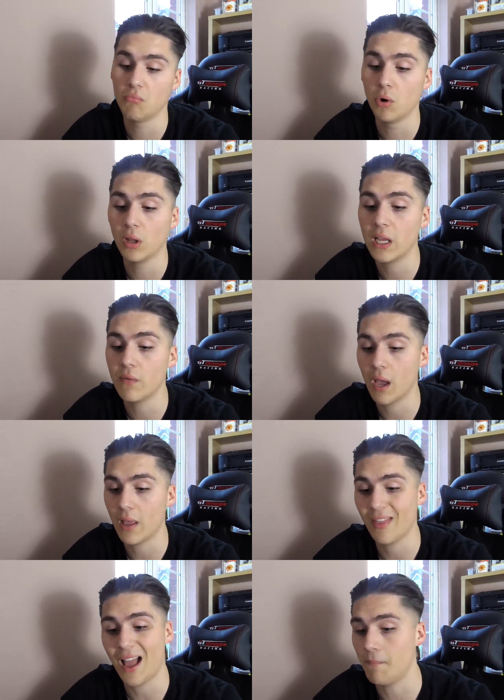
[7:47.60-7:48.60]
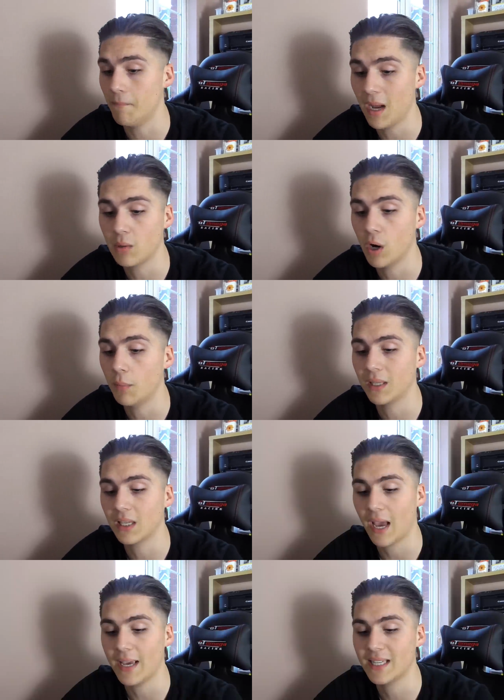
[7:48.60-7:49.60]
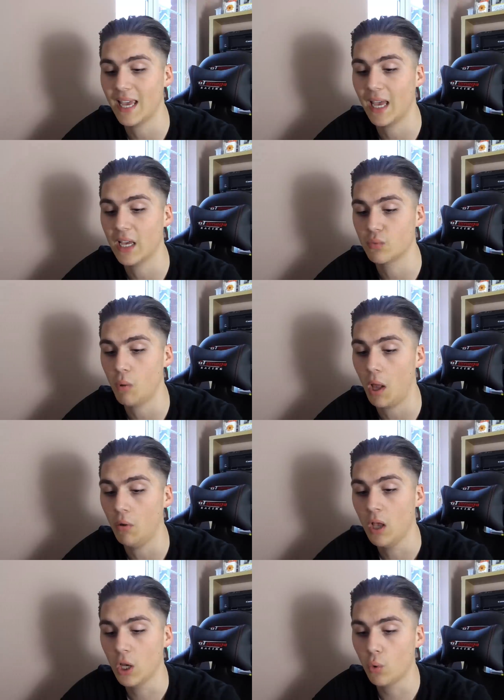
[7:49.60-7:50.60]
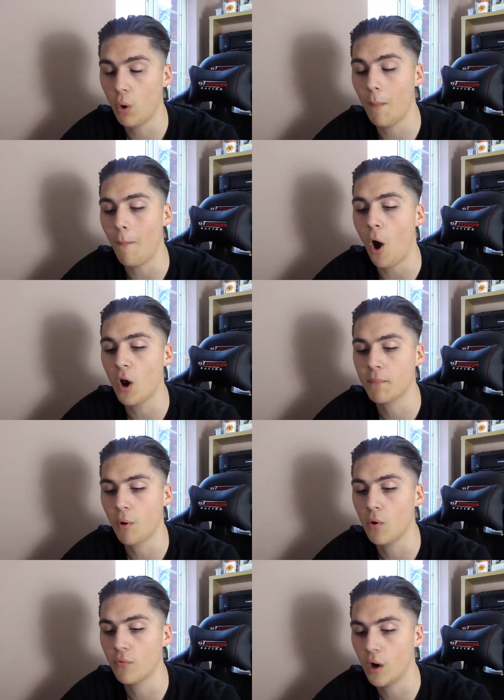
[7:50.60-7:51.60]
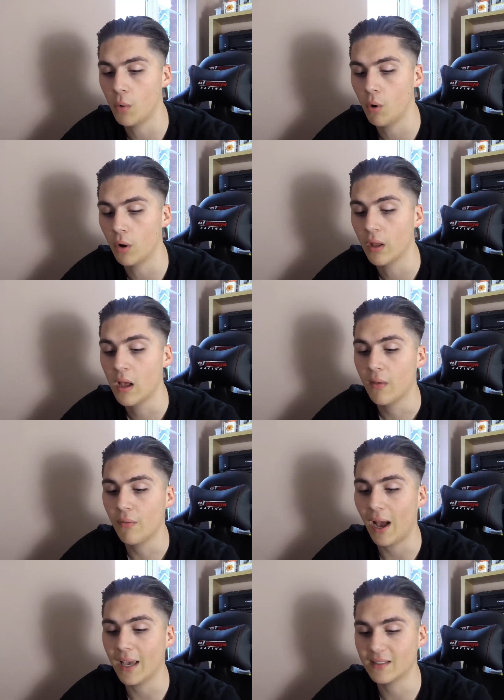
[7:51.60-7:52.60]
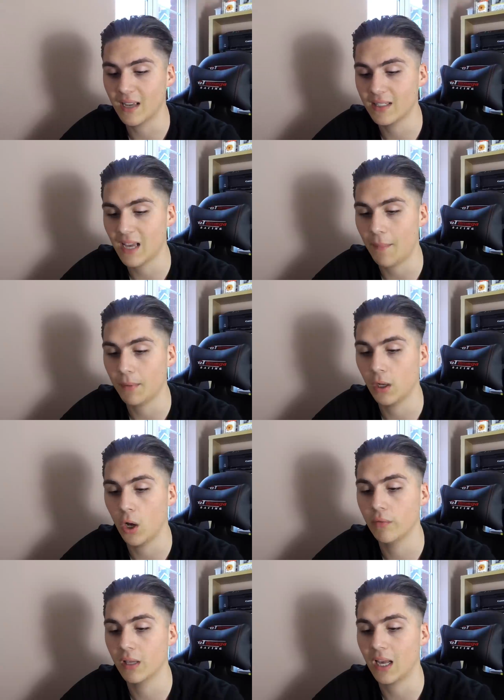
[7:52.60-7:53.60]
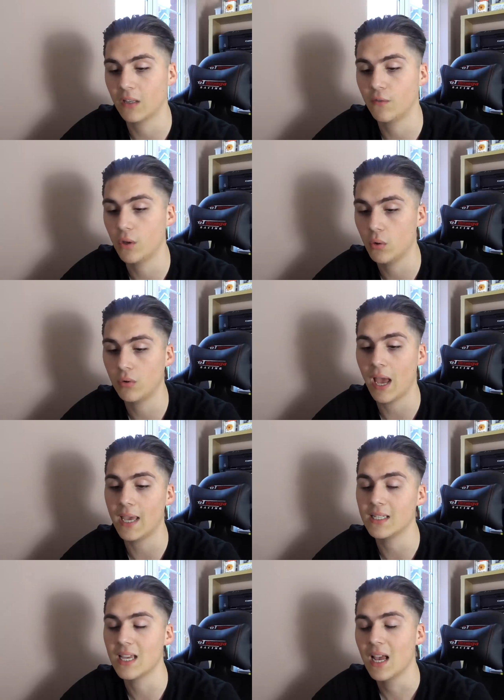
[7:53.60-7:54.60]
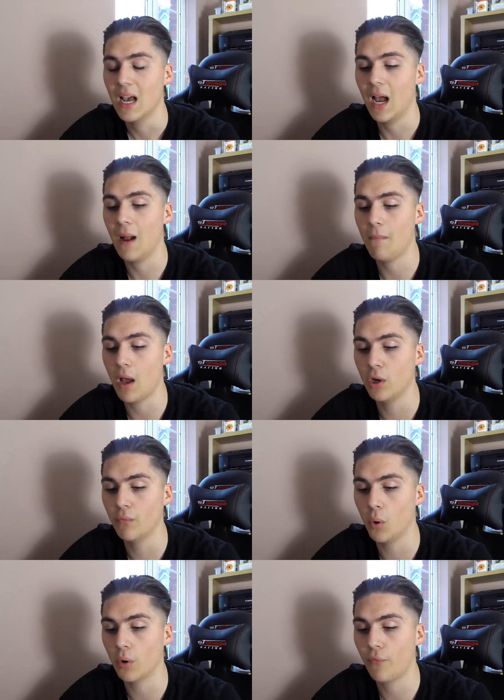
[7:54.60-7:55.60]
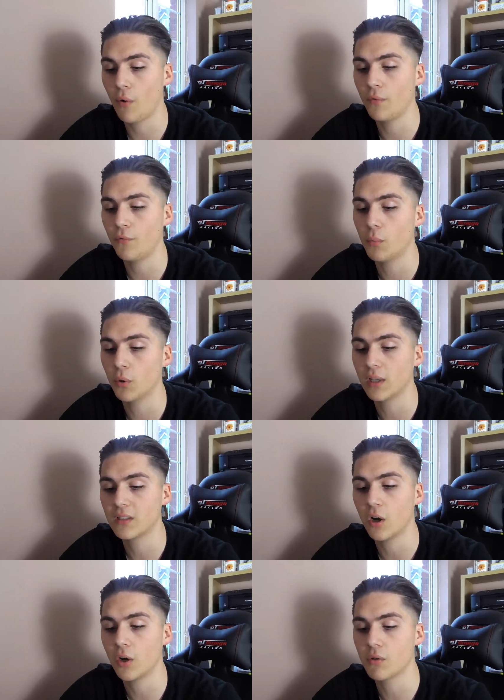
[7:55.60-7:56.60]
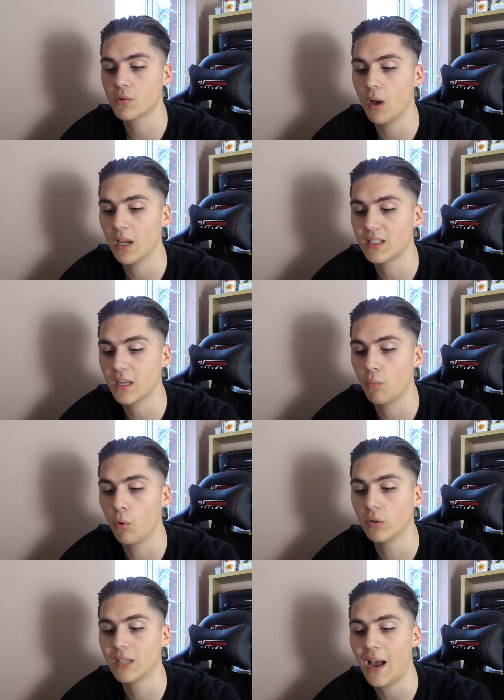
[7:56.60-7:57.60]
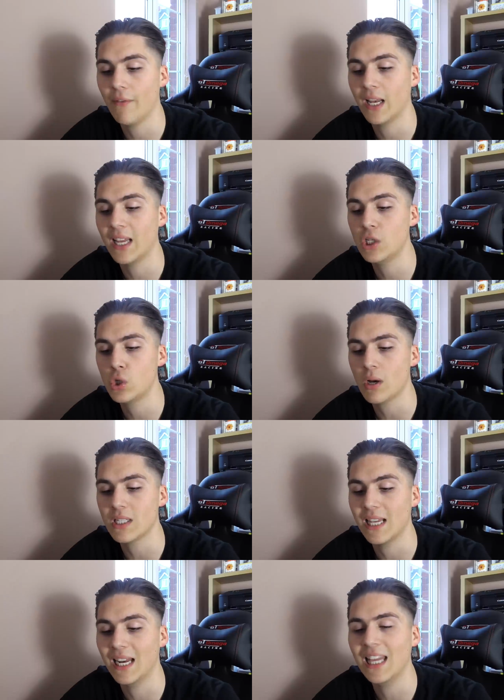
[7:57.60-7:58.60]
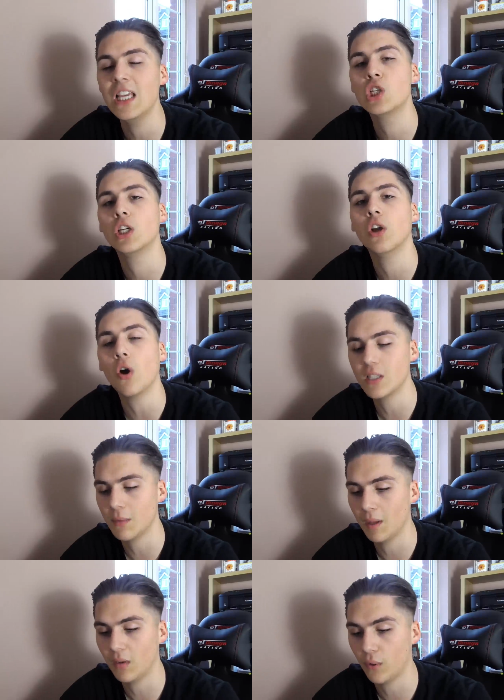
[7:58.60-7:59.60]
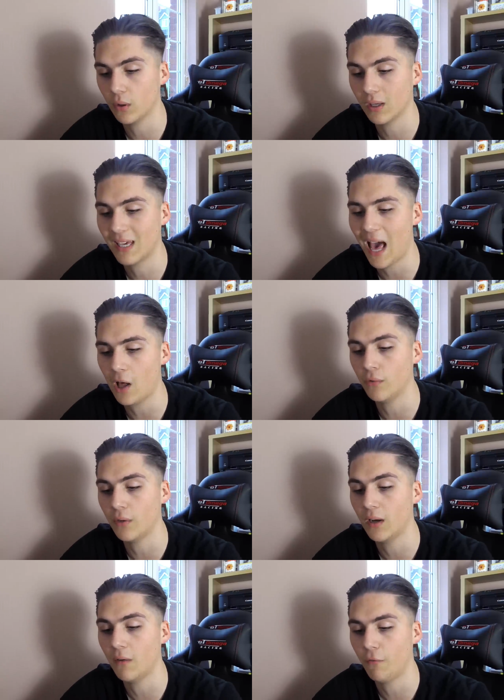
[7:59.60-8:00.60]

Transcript: we'll leave it. And that may well be the case here as well. Quite a high profile one that has happened over the last few days. Another one from the Football Insider as well. It said Wolves have an interest in Leeds United midfielder Calvin